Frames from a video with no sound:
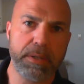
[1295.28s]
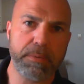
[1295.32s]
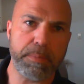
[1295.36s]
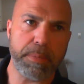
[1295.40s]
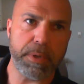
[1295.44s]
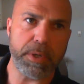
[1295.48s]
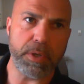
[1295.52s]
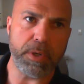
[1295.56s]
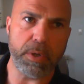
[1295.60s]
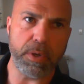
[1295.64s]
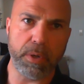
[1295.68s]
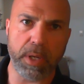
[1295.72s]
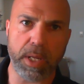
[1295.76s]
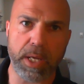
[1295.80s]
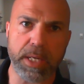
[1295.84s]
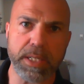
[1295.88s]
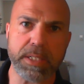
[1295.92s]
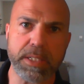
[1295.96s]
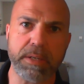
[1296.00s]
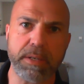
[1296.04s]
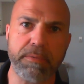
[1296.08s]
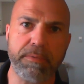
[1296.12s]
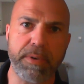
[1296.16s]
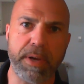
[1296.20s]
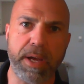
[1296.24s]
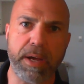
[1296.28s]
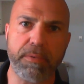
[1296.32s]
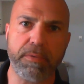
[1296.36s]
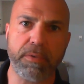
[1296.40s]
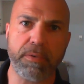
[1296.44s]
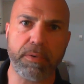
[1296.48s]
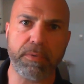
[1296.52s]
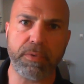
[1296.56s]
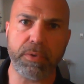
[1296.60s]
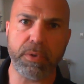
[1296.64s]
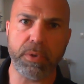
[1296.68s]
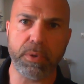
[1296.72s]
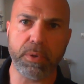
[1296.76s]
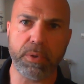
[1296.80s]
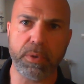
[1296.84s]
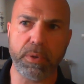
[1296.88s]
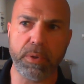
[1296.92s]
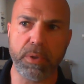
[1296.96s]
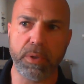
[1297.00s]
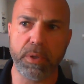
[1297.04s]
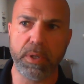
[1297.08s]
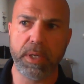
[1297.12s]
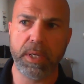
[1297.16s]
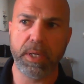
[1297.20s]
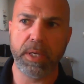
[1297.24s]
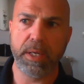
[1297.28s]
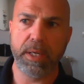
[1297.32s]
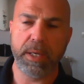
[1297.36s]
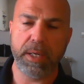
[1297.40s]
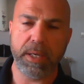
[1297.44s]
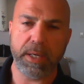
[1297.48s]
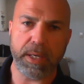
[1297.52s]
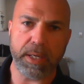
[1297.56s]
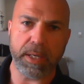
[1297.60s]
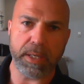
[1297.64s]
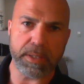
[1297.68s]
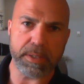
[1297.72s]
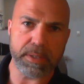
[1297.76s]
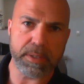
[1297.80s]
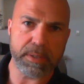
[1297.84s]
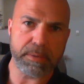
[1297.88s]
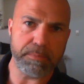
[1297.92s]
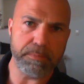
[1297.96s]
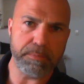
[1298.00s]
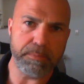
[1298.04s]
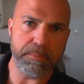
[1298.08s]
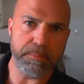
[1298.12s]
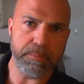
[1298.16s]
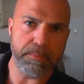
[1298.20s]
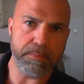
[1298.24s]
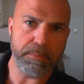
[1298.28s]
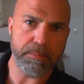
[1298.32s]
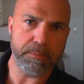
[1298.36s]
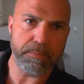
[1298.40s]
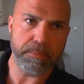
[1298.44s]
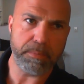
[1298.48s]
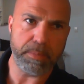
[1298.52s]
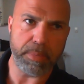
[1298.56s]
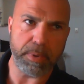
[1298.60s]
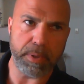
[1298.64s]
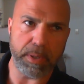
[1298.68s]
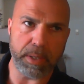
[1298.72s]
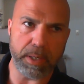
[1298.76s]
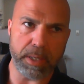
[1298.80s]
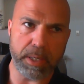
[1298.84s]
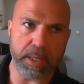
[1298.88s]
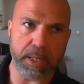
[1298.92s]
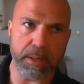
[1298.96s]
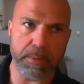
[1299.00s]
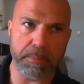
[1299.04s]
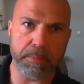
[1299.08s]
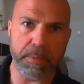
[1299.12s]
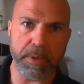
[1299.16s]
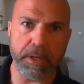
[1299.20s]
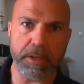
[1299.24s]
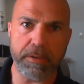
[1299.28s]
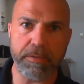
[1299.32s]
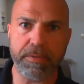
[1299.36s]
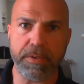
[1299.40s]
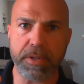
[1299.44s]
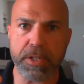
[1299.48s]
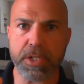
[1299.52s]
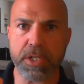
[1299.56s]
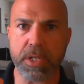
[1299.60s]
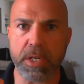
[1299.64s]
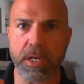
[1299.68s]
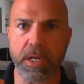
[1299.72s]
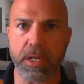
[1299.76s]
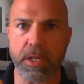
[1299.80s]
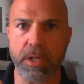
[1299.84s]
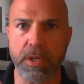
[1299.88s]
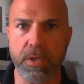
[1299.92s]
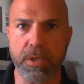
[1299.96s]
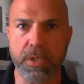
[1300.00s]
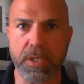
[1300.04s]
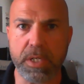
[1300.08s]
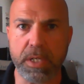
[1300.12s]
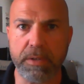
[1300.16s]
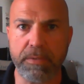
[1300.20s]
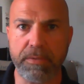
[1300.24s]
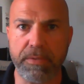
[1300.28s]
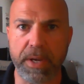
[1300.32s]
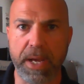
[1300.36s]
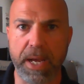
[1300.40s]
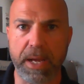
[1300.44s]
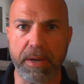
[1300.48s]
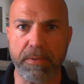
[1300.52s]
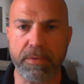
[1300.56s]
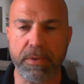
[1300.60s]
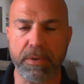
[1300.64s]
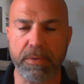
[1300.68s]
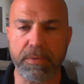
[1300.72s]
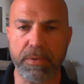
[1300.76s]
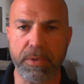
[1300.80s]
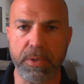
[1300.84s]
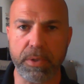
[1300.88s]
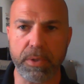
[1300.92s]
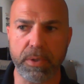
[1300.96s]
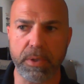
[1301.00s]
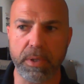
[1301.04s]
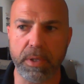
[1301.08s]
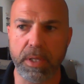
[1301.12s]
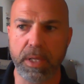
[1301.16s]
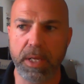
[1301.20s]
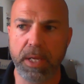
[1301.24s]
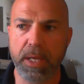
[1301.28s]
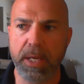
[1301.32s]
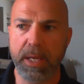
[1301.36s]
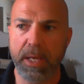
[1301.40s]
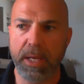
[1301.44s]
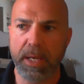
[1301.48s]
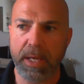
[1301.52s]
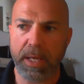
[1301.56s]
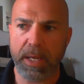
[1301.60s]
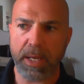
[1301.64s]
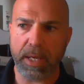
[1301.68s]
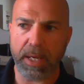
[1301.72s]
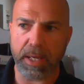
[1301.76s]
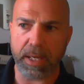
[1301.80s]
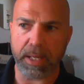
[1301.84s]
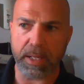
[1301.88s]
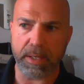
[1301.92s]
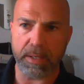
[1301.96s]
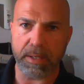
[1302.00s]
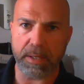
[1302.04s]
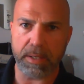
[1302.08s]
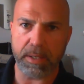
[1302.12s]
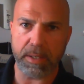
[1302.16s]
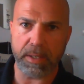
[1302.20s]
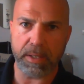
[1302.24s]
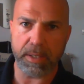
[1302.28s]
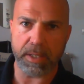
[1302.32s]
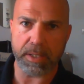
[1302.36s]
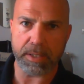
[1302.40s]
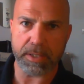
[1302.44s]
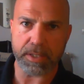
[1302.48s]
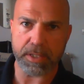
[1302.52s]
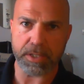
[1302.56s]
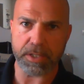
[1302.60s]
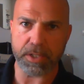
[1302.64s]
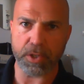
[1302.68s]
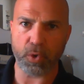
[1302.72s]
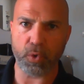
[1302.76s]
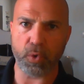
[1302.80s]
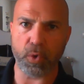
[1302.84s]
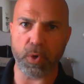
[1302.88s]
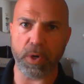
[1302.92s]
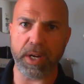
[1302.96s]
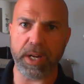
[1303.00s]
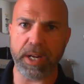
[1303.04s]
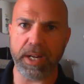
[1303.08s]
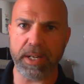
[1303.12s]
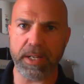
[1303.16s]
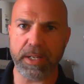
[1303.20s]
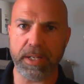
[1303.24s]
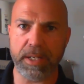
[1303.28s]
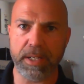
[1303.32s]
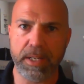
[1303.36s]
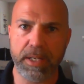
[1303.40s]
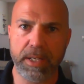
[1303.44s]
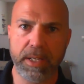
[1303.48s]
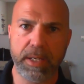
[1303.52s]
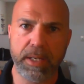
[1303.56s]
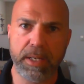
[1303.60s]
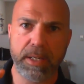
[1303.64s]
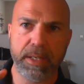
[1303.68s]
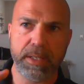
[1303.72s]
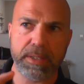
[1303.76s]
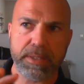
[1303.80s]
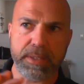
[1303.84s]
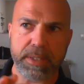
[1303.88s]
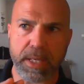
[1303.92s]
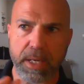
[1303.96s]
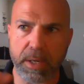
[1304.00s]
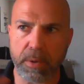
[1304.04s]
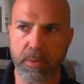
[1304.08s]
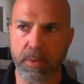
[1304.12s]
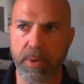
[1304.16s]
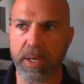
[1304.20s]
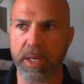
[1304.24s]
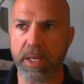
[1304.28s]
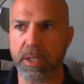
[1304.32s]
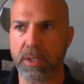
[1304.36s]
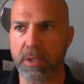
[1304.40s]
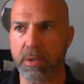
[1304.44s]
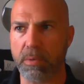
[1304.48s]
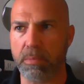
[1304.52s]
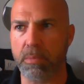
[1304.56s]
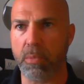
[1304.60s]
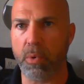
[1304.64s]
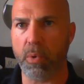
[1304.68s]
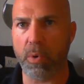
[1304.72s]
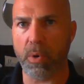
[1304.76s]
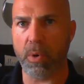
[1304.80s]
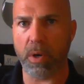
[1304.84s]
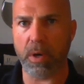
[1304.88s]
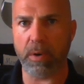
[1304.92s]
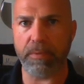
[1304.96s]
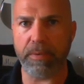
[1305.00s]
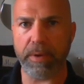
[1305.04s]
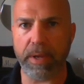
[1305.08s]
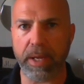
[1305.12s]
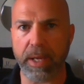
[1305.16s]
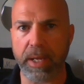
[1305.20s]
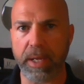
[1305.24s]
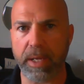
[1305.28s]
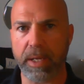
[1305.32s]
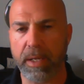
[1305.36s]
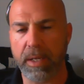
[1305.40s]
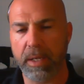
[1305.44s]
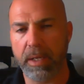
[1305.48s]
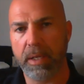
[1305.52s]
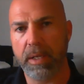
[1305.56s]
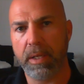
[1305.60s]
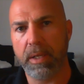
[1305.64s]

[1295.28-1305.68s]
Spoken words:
been utilizing fat for fuel. It's become efficient at using fat for fuel. And this is a great segue into more of a